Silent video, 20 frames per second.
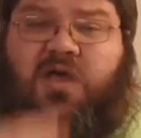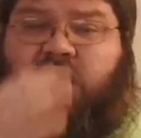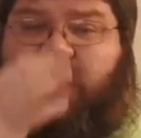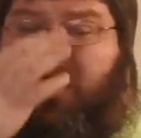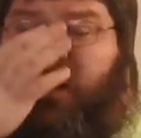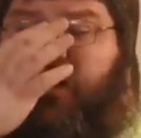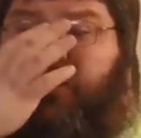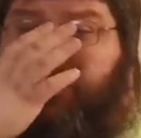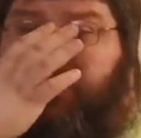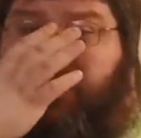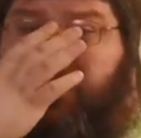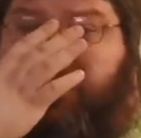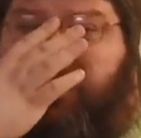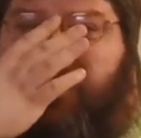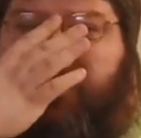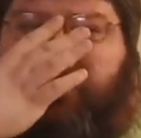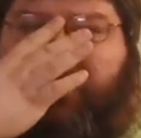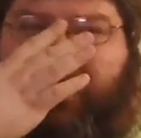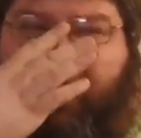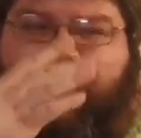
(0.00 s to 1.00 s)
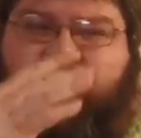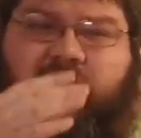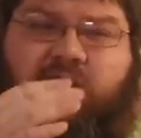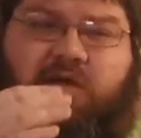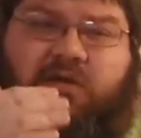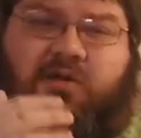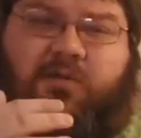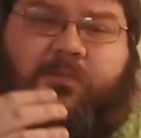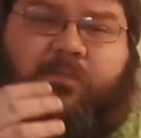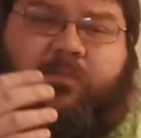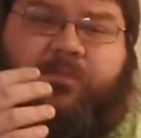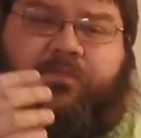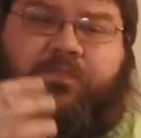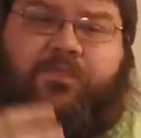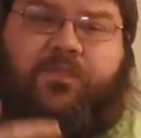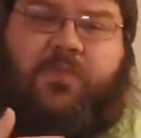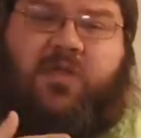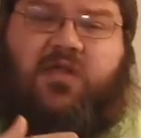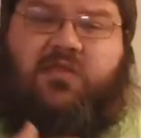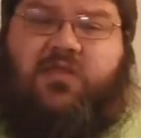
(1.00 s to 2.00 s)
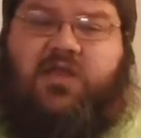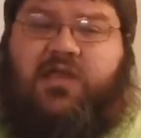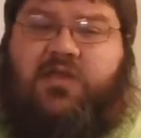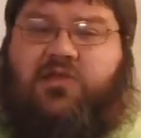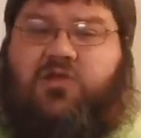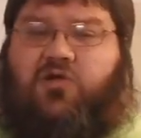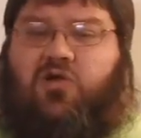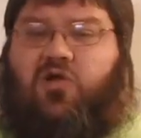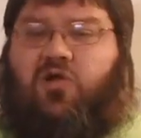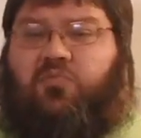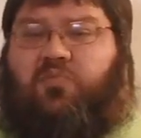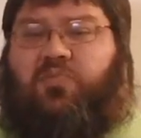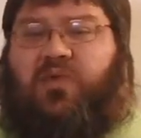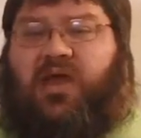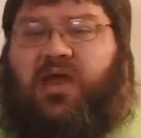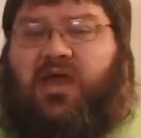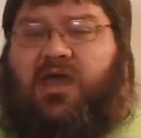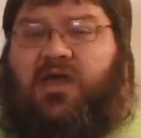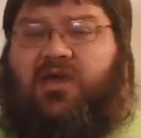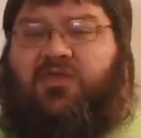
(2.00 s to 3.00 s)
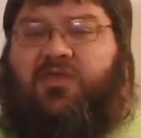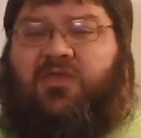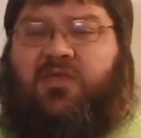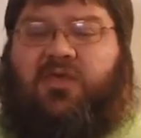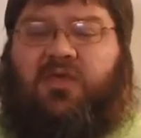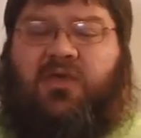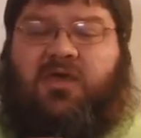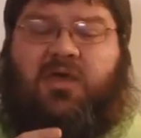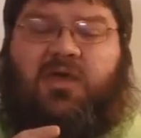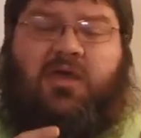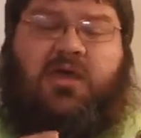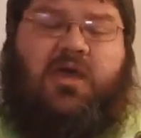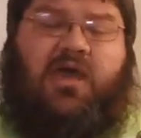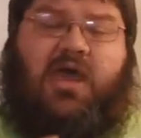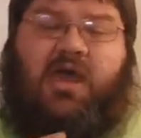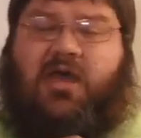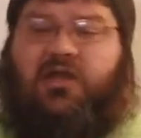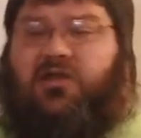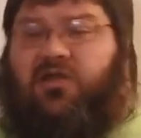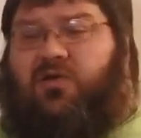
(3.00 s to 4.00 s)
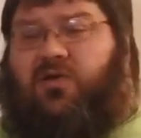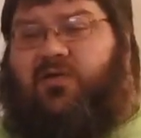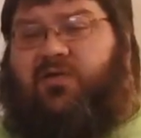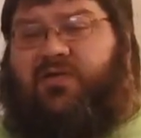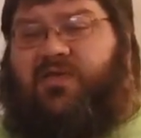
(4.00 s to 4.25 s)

I think they laid their laid their own path, had their own